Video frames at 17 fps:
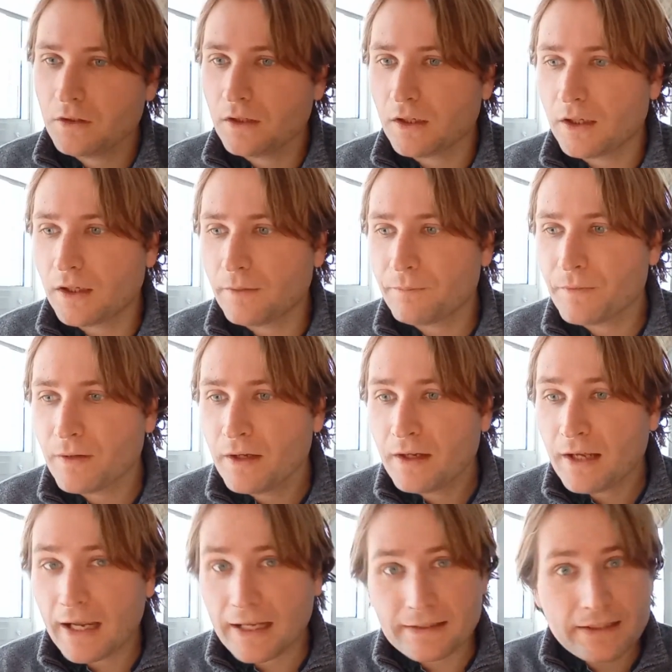Um,
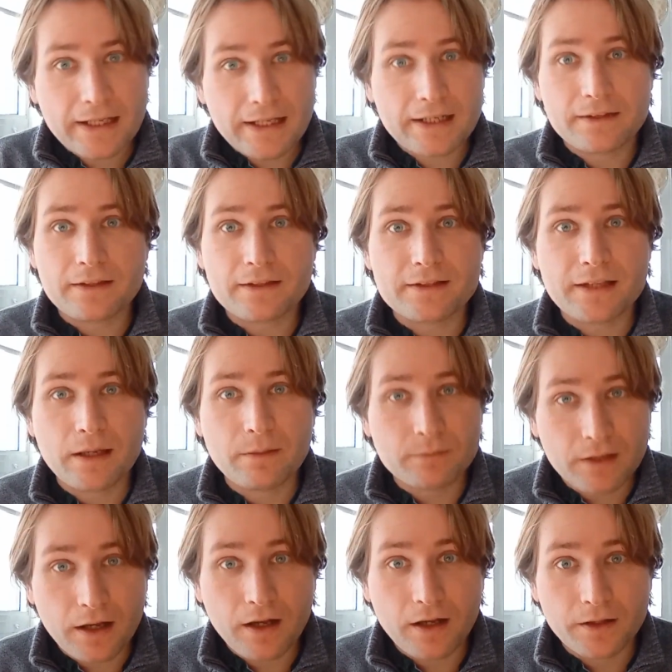and yet at the
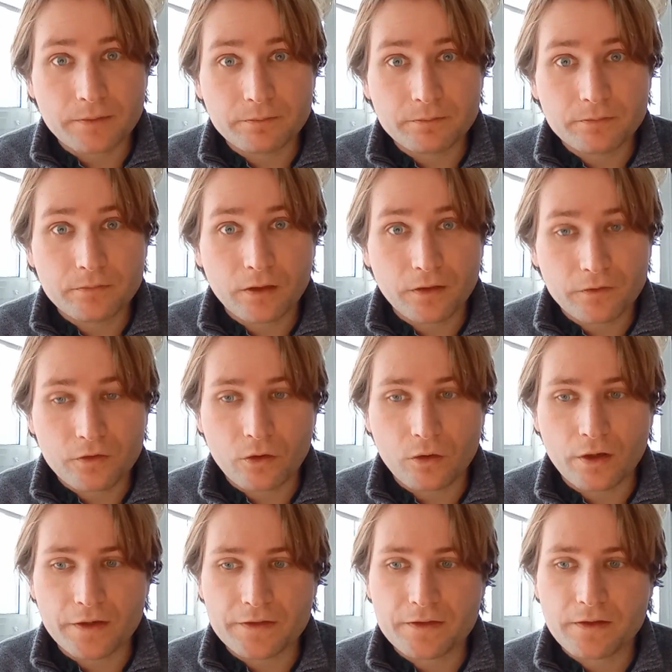same time, of
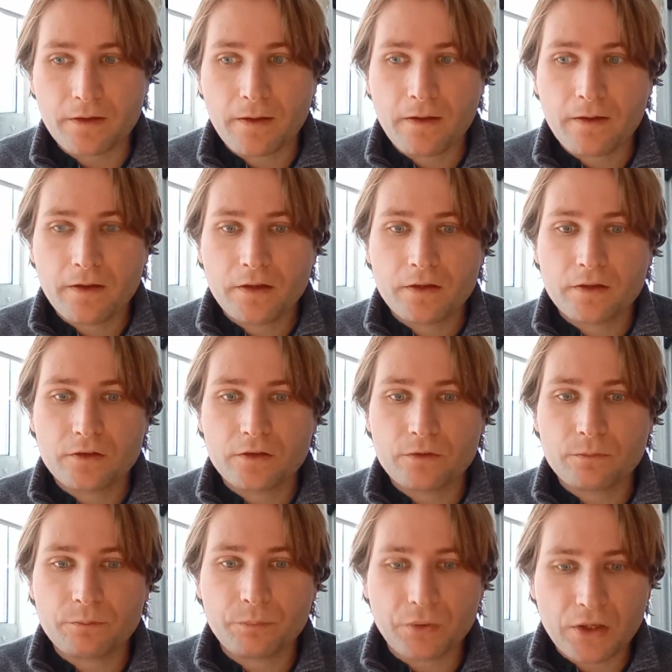course,
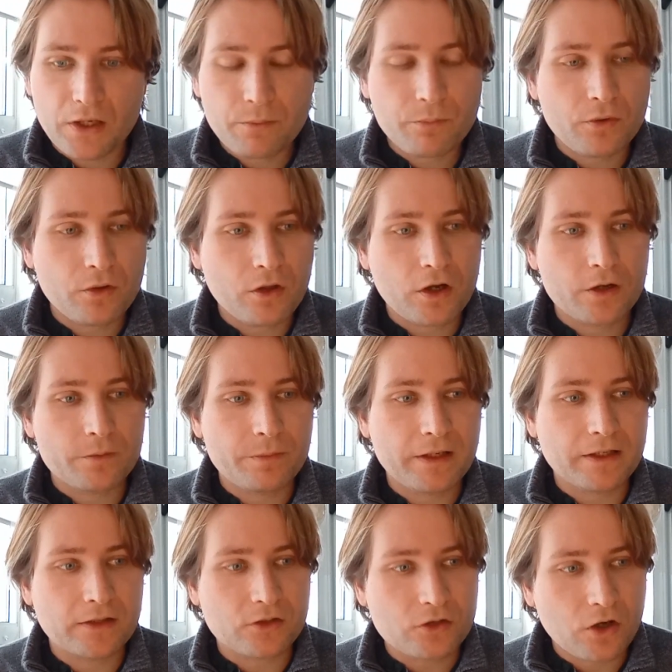people are
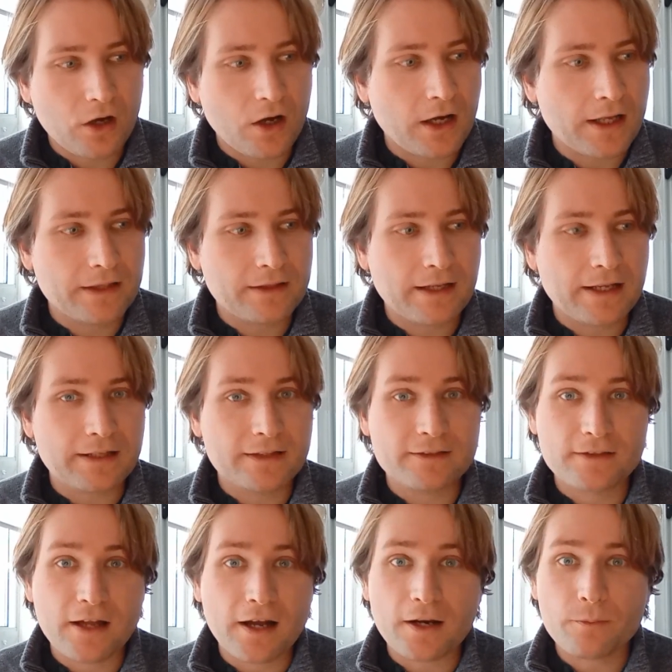being taught that
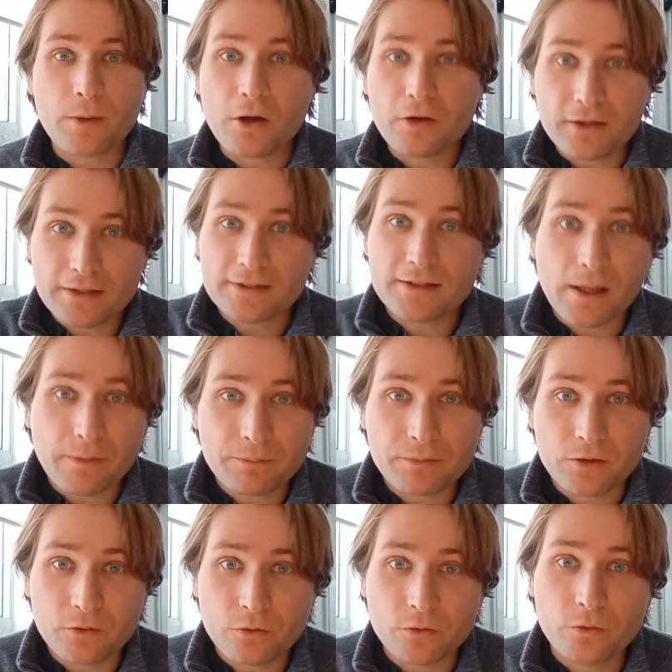it's not about
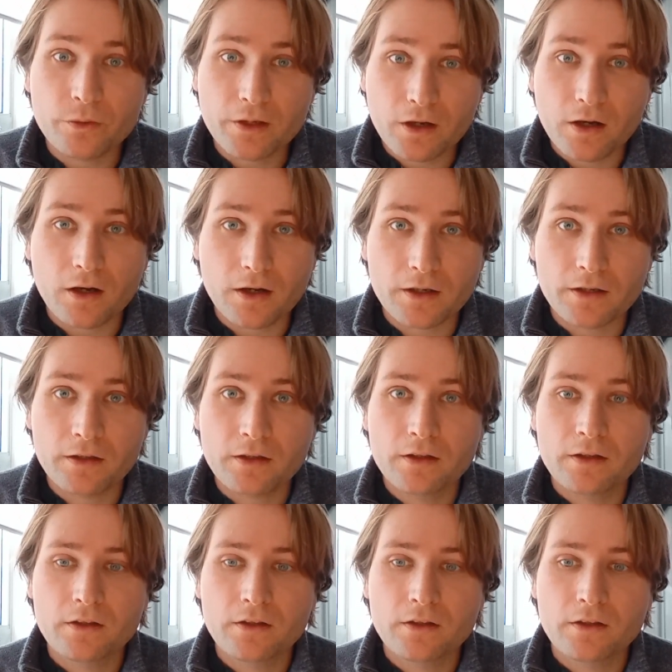accepting who we are.